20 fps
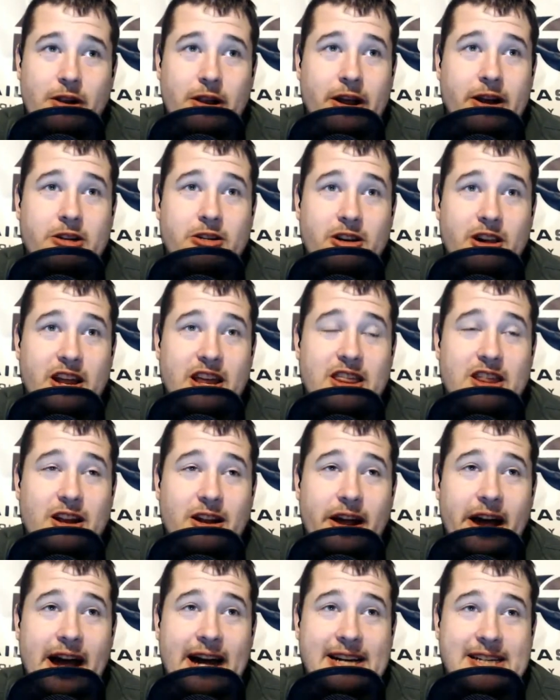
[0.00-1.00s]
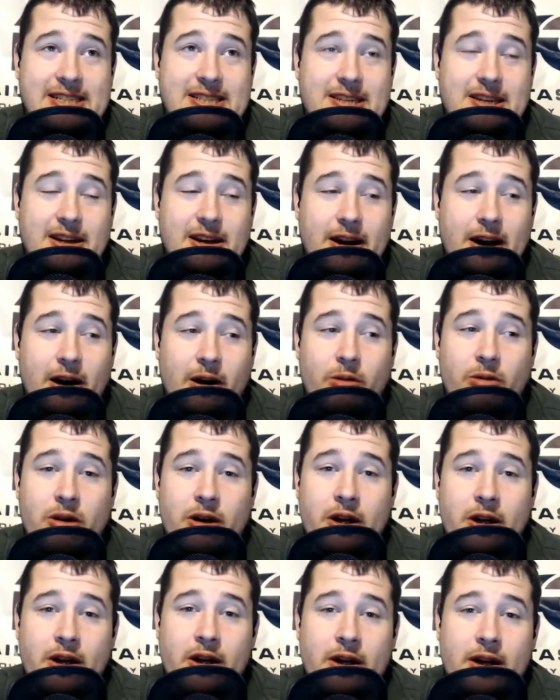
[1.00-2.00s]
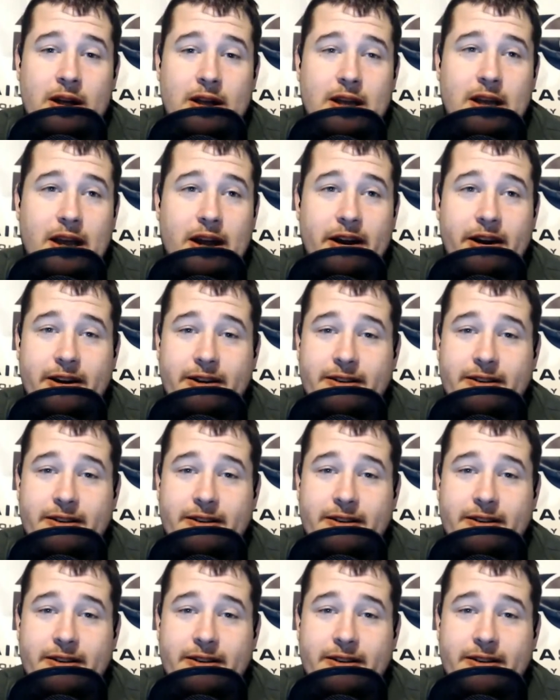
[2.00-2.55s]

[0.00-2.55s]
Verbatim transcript: literally the last you know year.